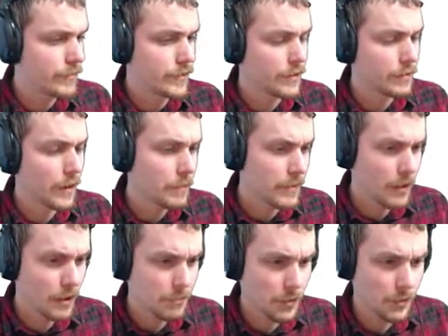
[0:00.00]
The up,
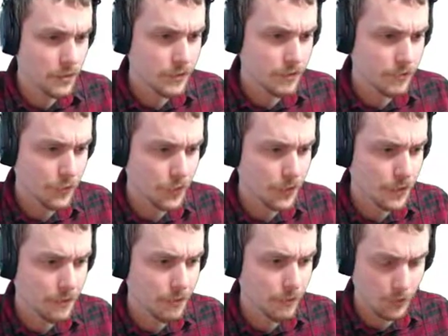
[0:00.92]
uh, upload isn't a verb.
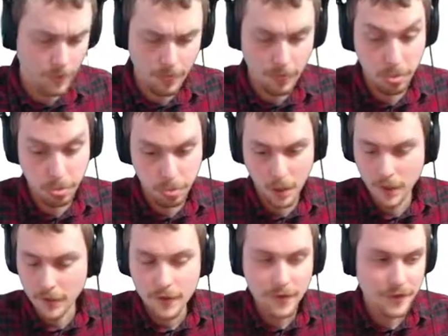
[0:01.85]
For
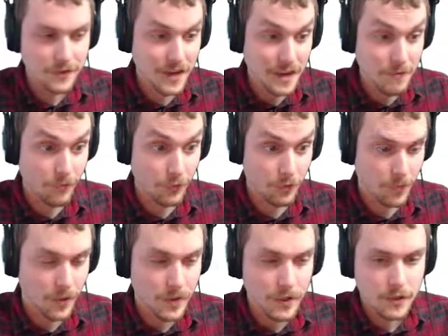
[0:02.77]
isn't a
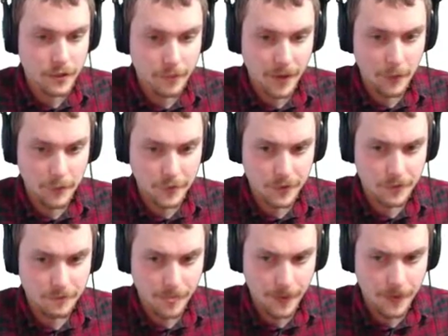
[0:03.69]
verb in PowerShell.
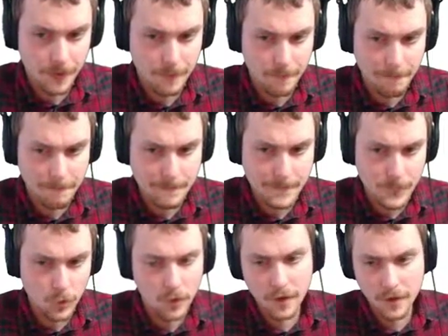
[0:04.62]
Um,
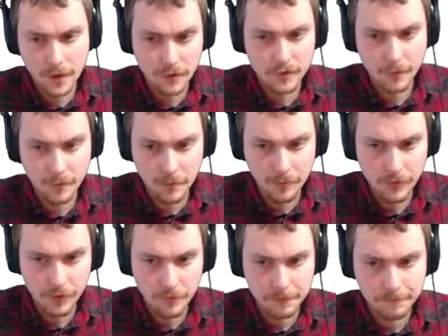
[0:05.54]
well, an acceptable
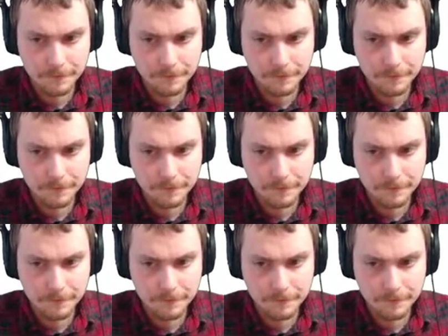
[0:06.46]
verb.